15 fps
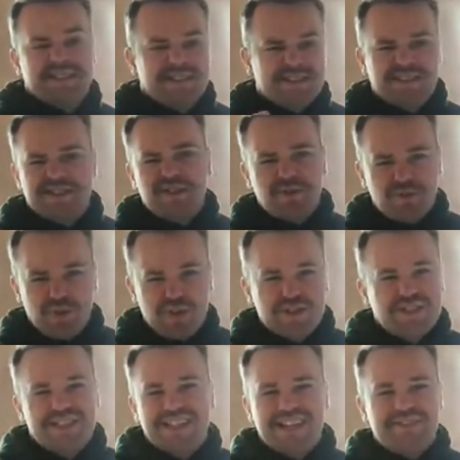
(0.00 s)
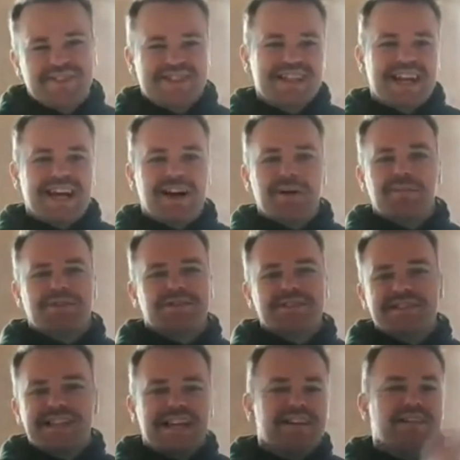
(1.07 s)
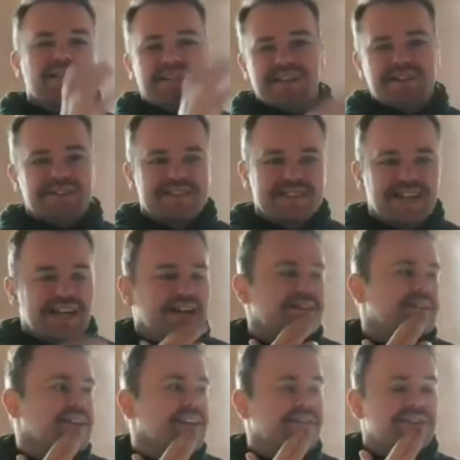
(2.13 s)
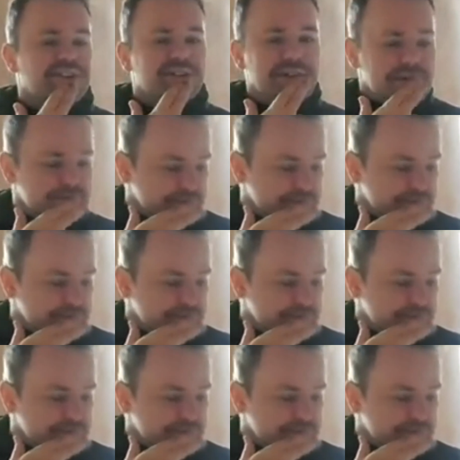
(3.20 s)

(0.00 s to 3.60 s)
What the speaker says: There's no rush. They never sell out. I'm not going to say, oh, they're going to sell out. They never do.